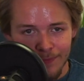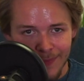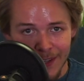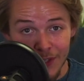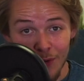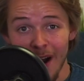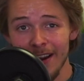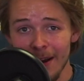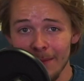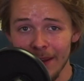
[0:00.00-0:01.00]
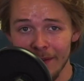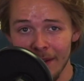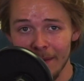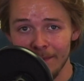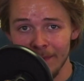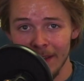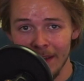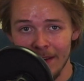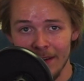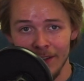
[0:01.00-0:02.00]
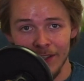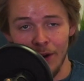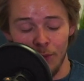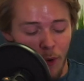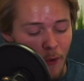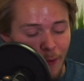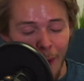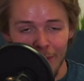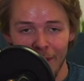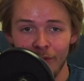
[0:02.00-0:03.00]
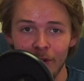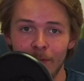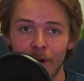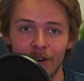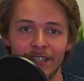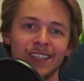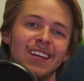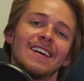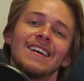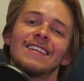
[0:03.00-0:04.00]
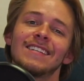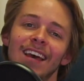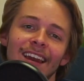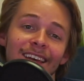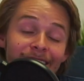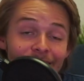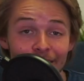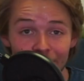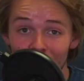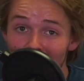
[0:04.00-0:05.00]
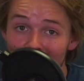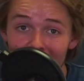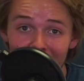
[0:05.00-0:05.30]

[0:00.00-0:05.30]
So walk humbly with him. So what were the three parts? It said to do right,